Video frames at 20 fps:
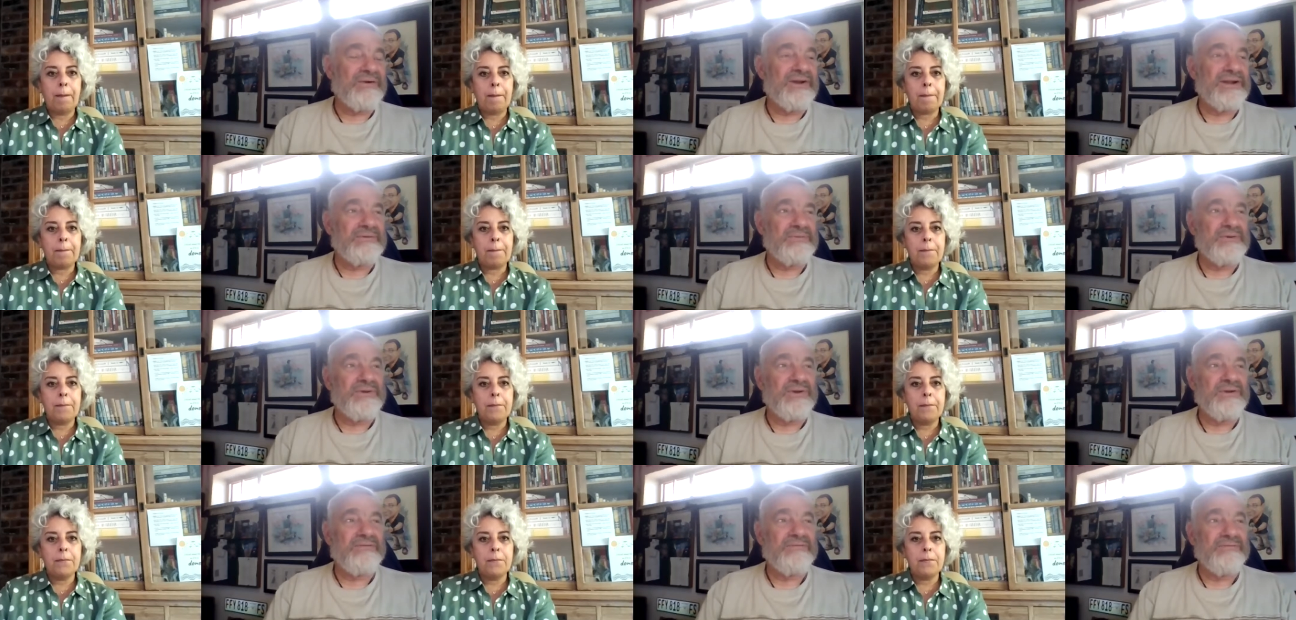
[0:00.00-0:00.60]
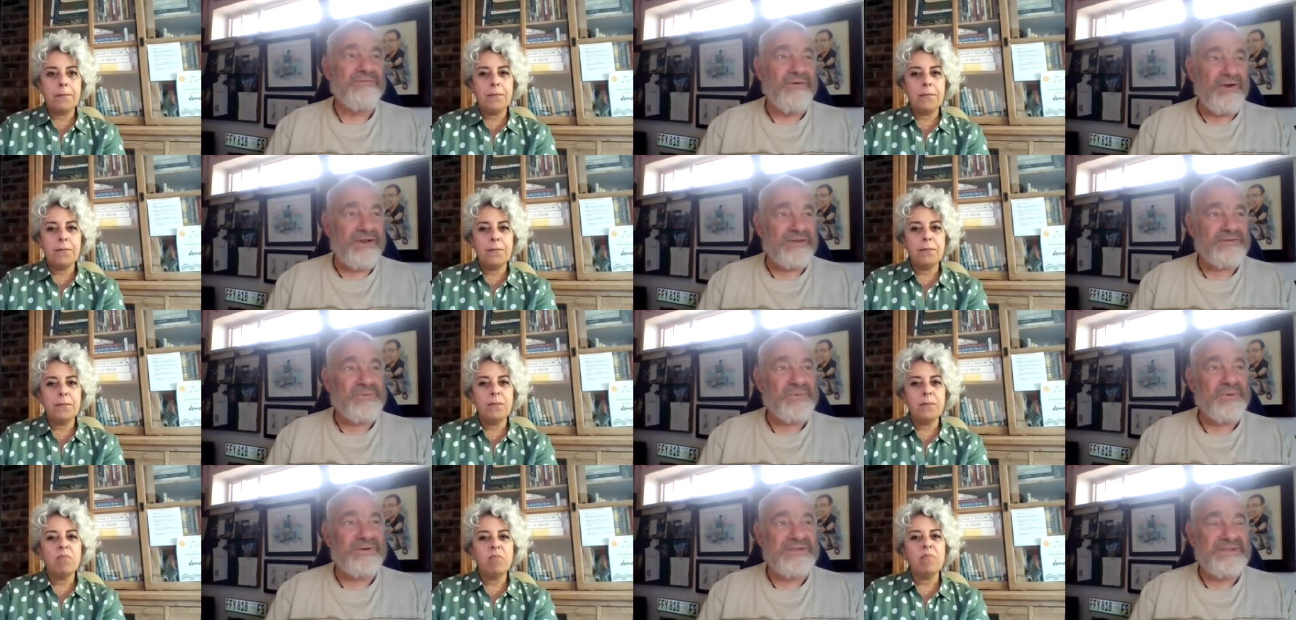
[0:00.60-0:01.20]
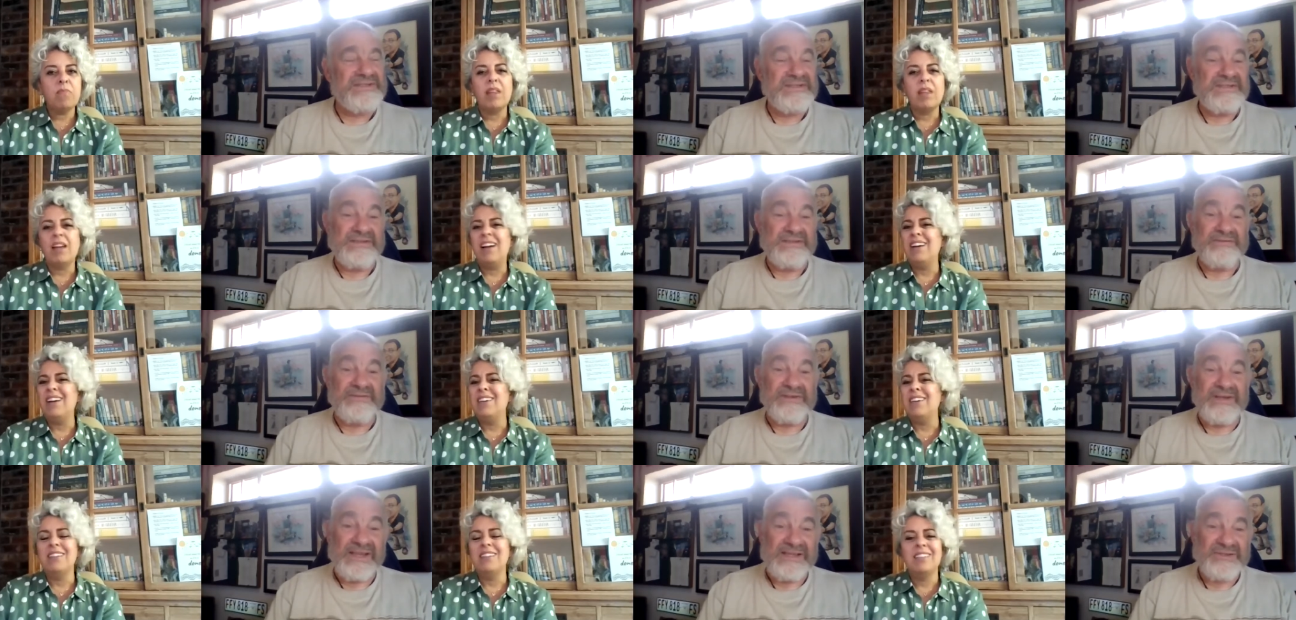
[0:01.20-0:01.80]
Speaker 1: all right, we've got vast quantities uh,
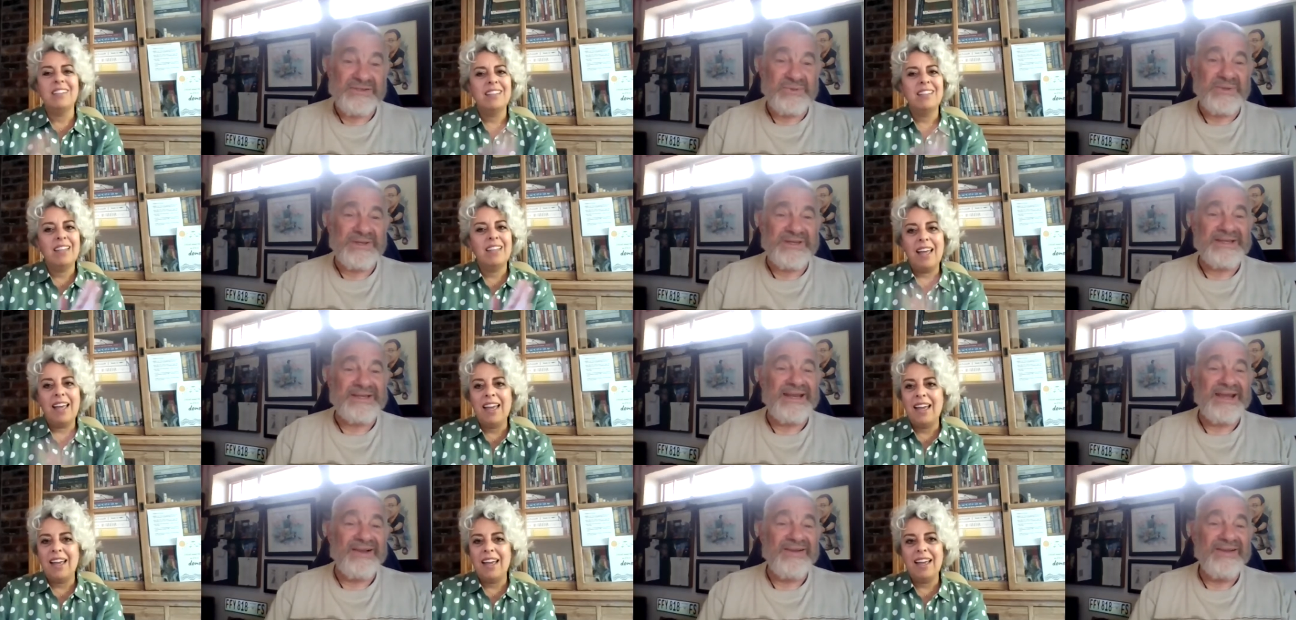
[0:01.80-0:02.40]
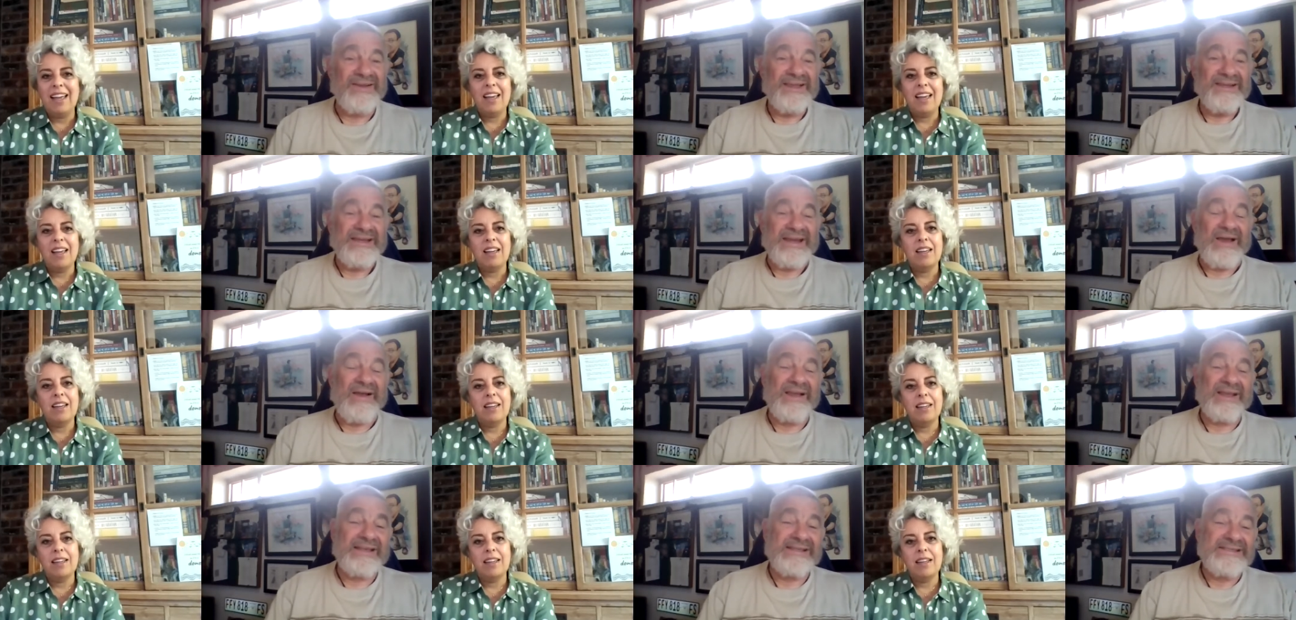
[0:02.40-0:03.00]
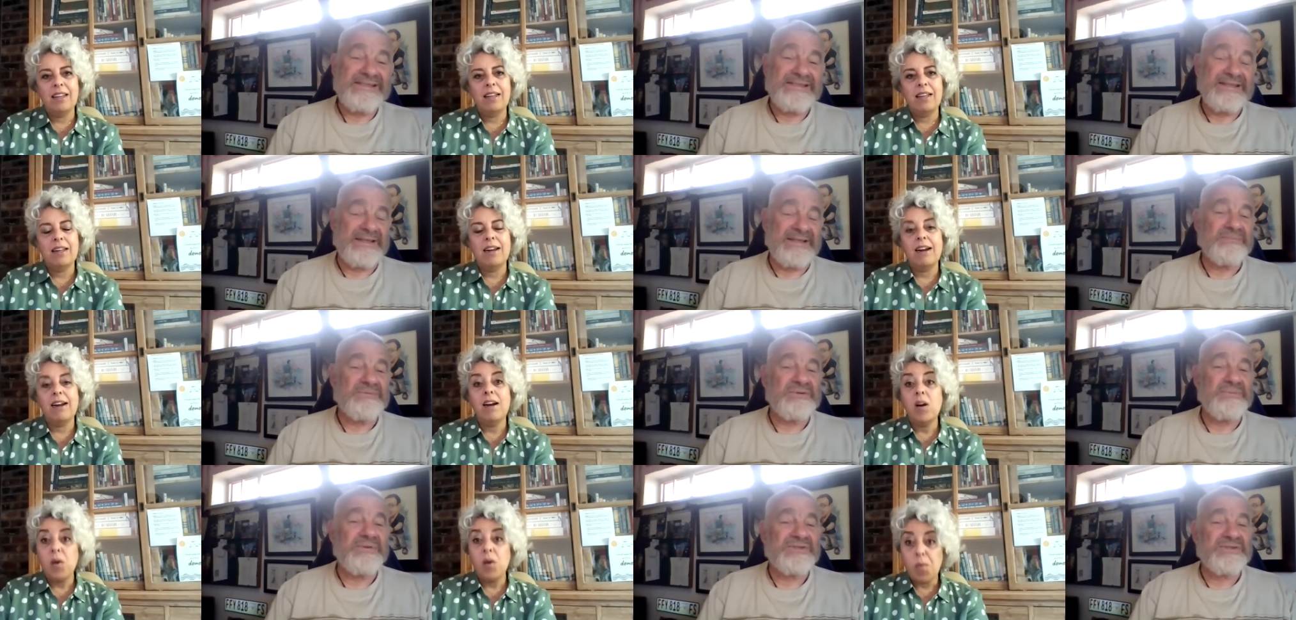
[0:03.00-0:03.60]
ah. of Nesquik now. Now I can sell
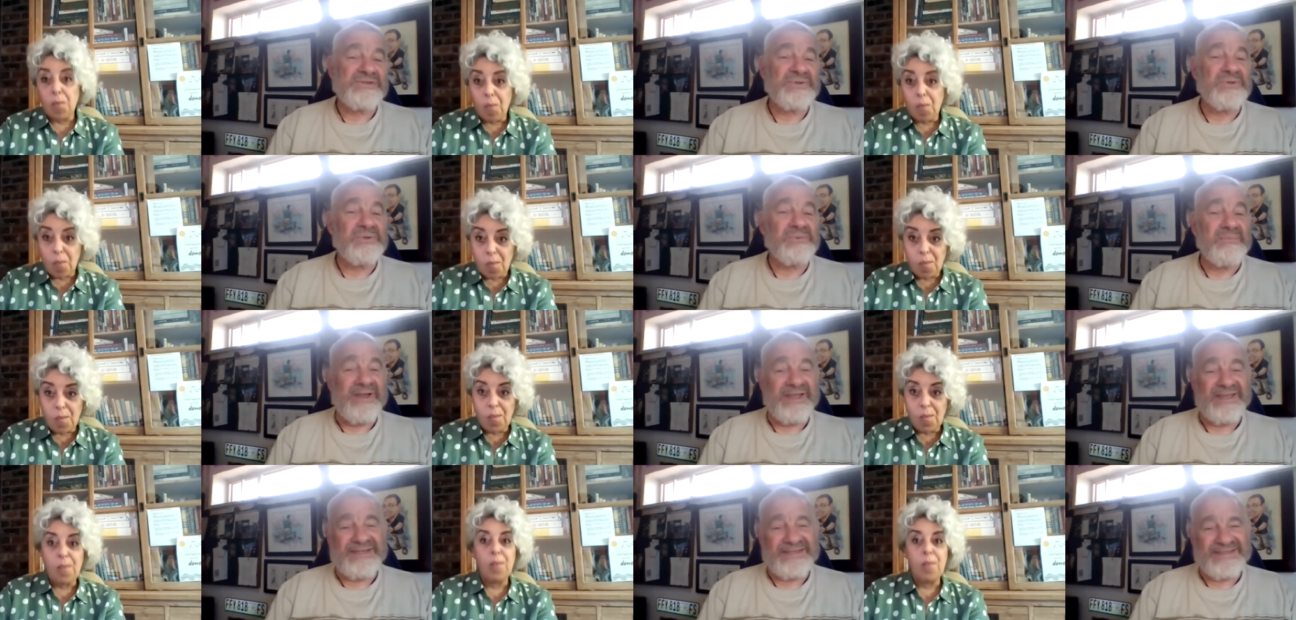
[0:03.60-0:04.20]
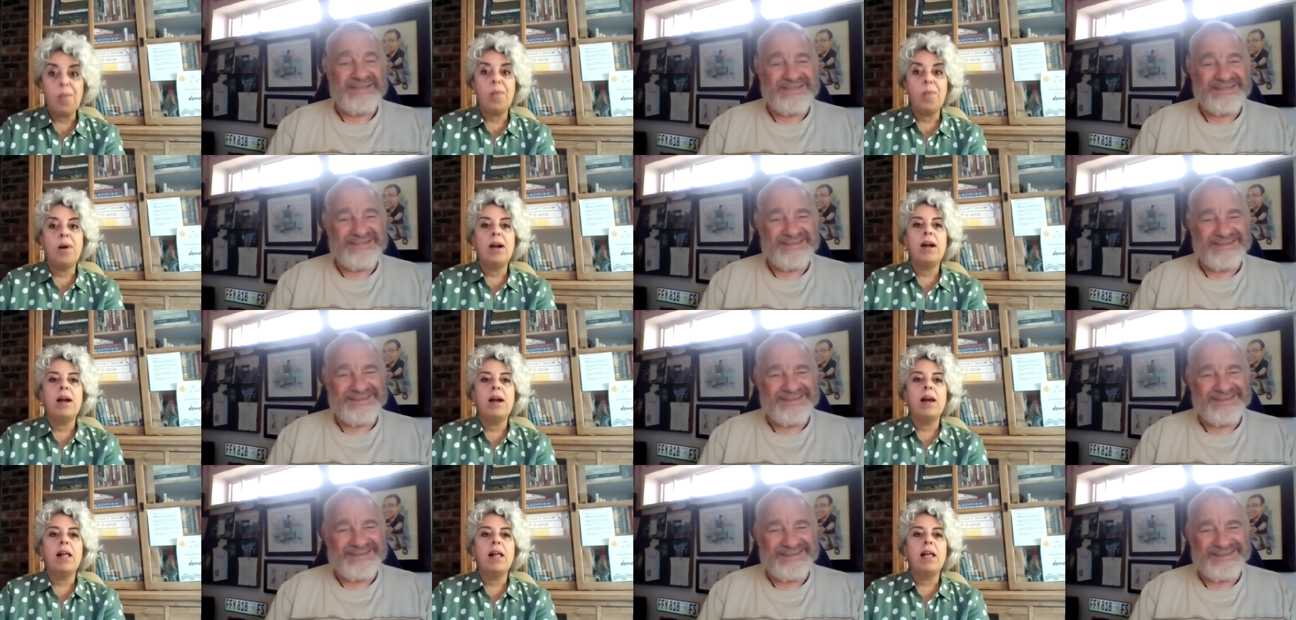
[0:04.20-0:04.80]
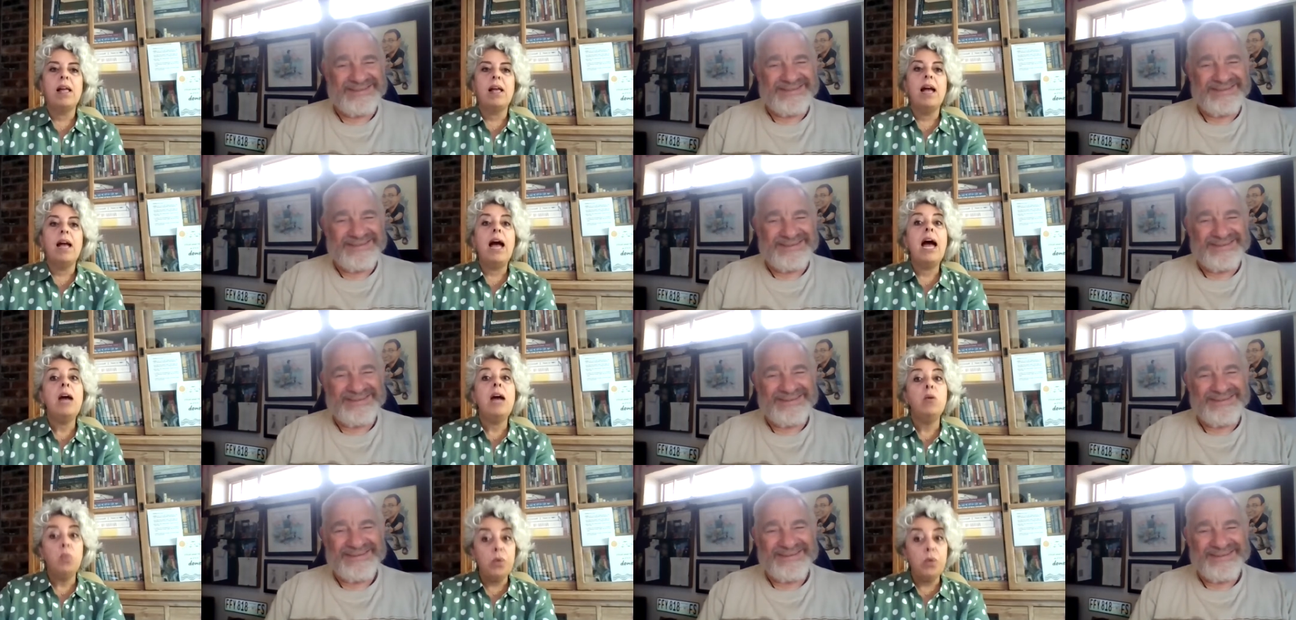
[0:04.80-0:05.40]
them to my schoolmates.
Speaker 2: I
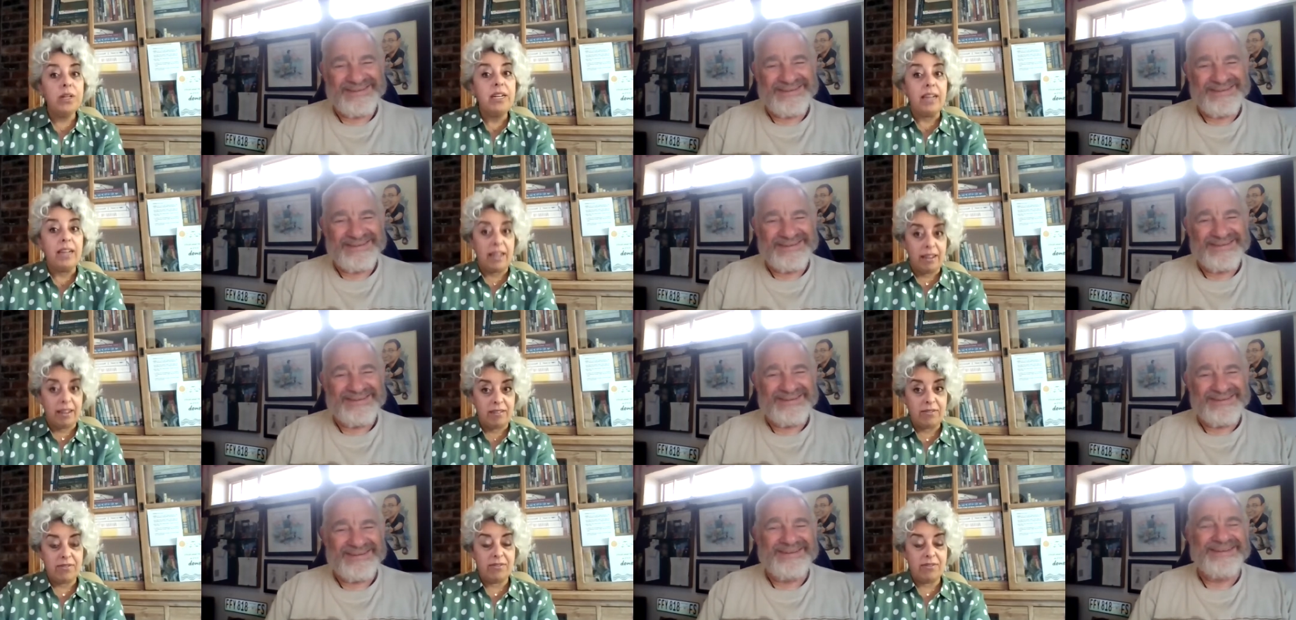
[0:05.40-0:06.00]
would have.